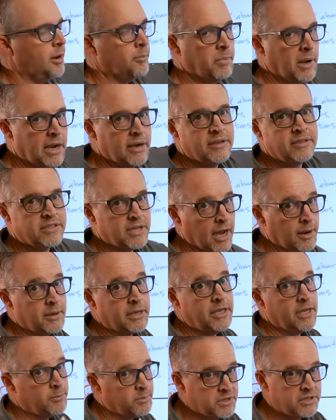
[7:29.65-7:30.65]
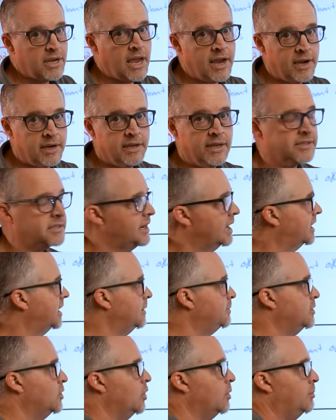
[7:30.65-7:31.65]
about, see, I keep saying this and I
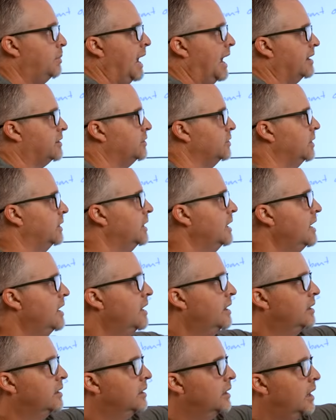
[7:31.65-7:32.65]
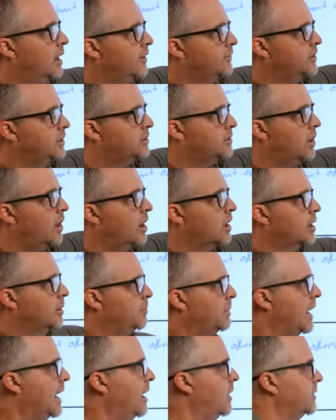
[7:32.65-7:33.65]
keep going back to it, love to talk
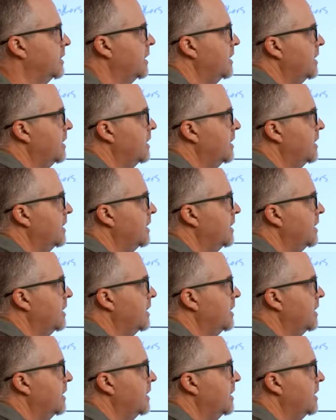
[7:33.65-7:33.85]
about